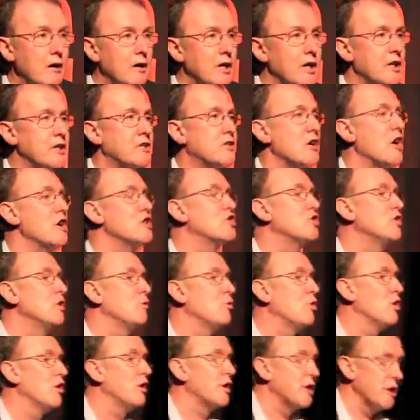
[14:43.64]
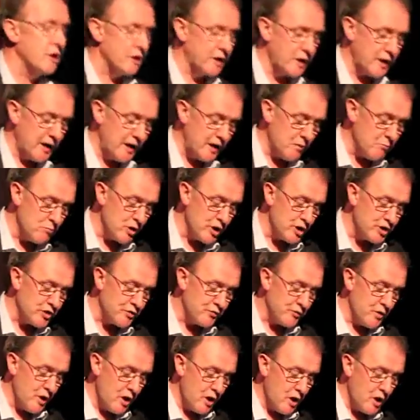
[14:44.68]
early doctoral work in
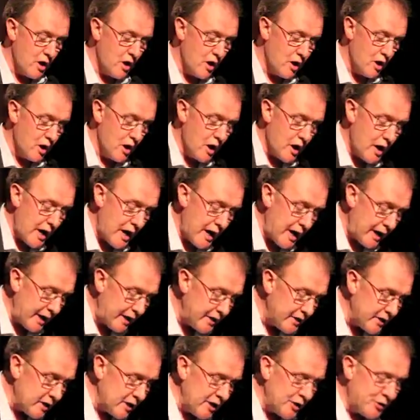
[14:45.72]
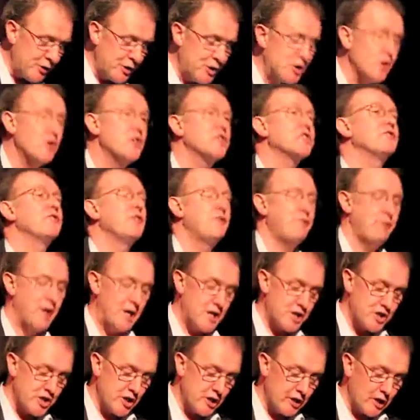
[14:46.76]
Cambridge, in the literatures of the
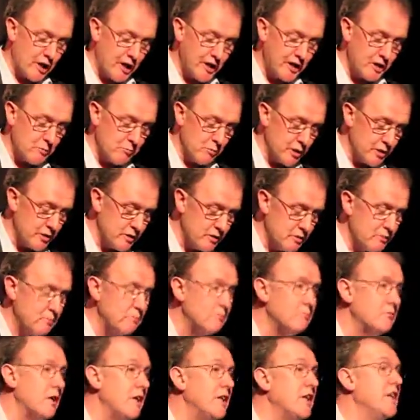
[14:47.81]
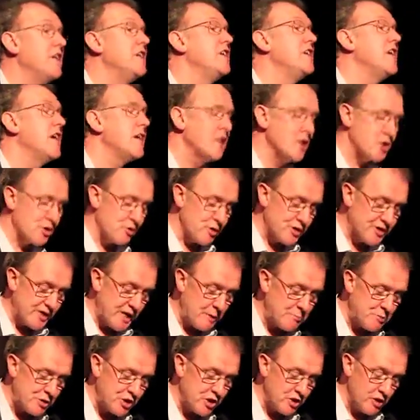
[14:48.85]
French Enlightenment, and in the English
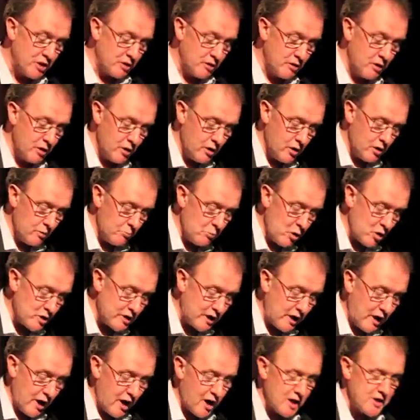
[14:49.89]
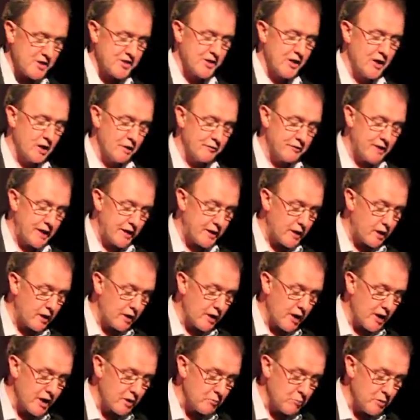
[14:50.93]
reception, mostly hostile of that
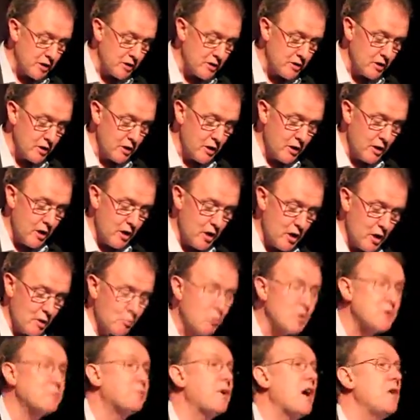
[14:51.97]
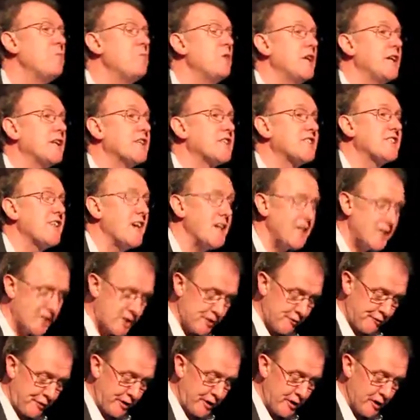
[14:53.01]
Enlightenment, was probably
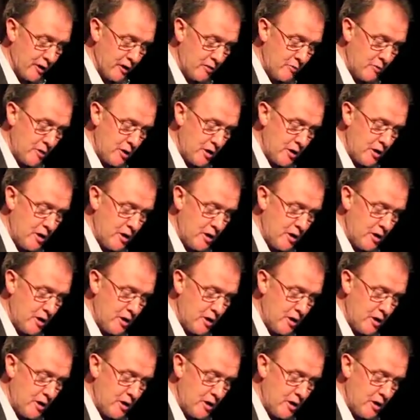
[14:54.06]
decisive here,